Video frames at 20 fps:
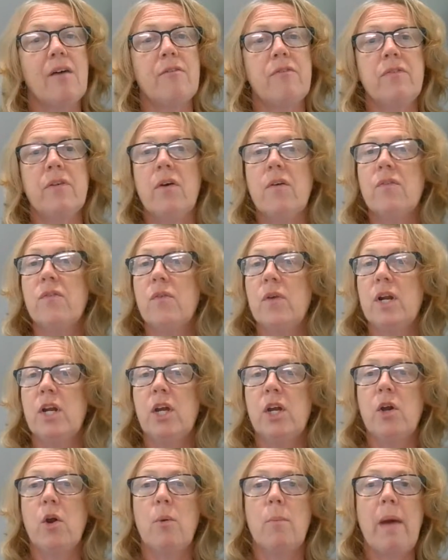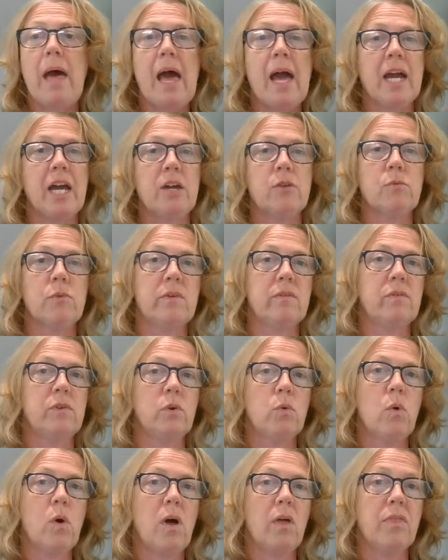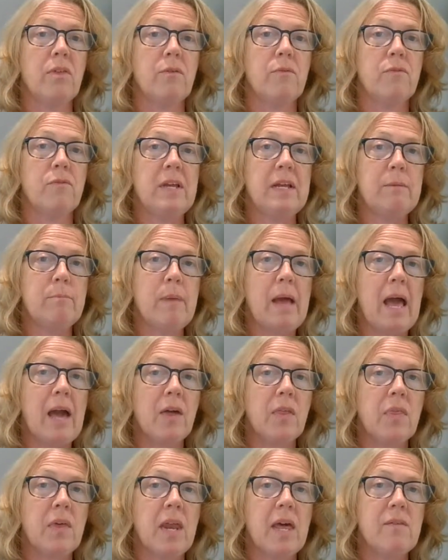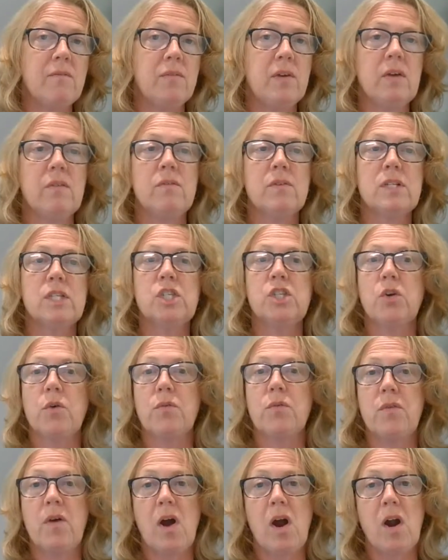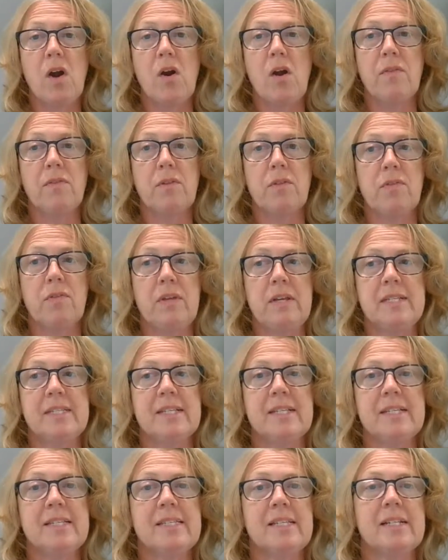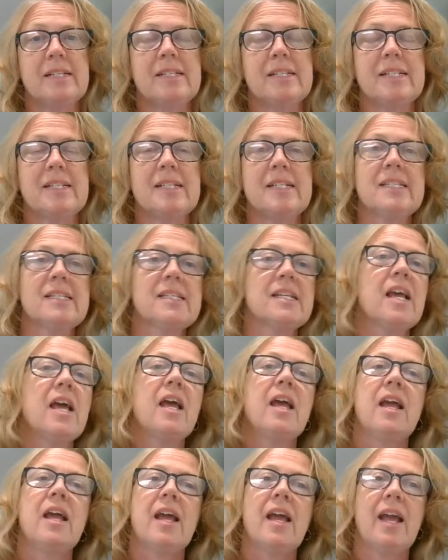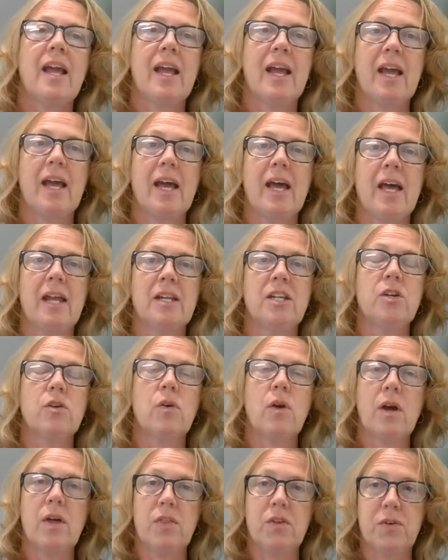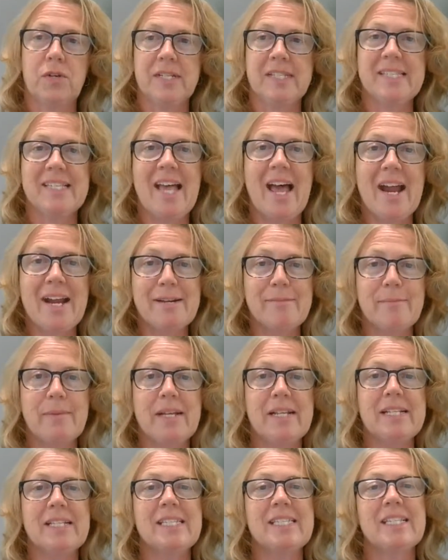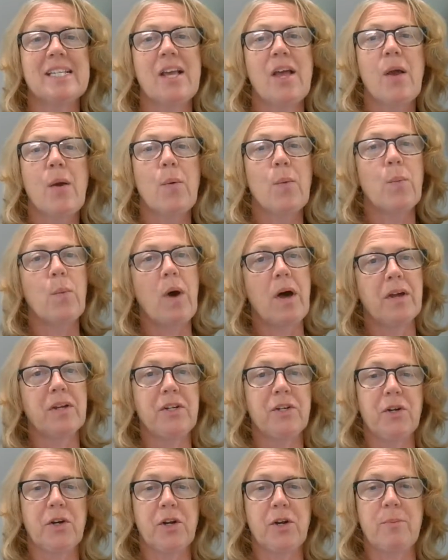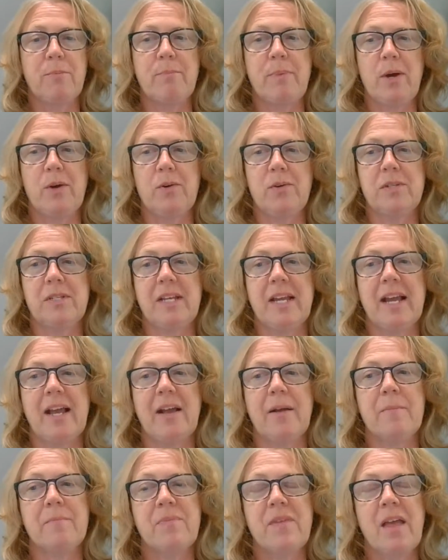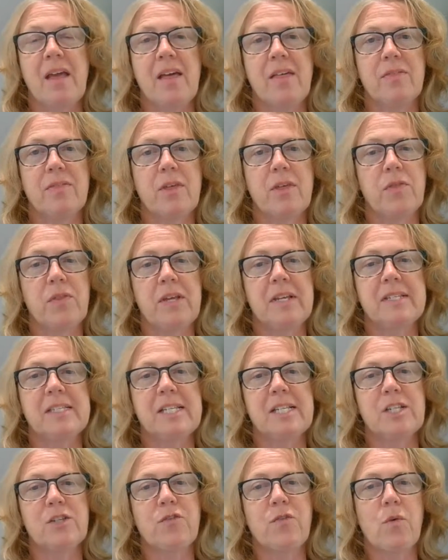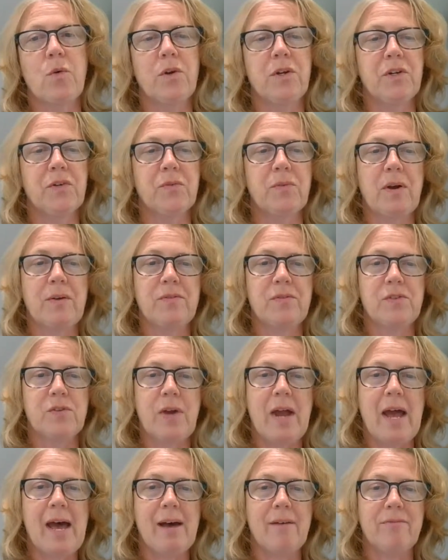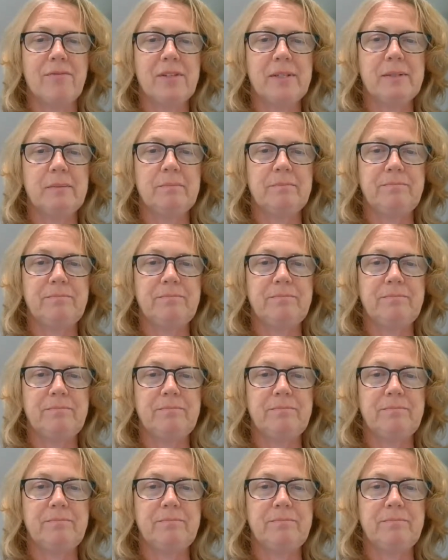Feel free to go back and review all the feedback that I've given so far on the thesis sentence and your other assignments while you're composing the thesis for your rough draft.